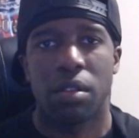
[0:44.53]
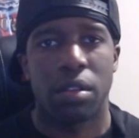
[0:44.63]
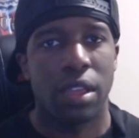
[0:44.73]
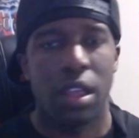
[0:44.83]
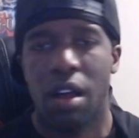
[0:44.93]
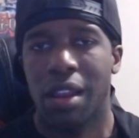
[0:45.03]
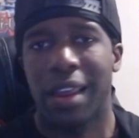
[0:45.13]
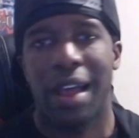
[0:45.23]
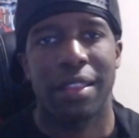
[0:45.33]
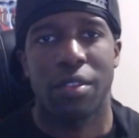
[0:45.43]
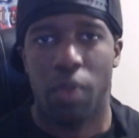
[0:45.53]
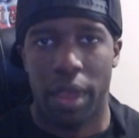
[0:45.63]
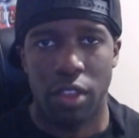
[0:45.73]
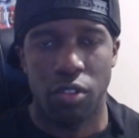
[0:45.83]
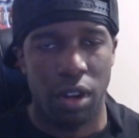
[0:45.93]
get all that out the way.
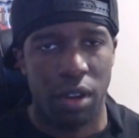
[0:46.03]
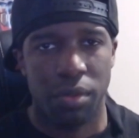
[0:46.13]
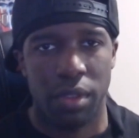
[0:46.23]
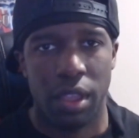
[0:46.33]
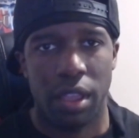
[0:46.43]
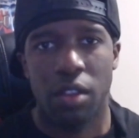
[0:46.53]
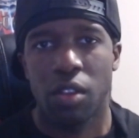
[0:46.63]
You know what I'm saying?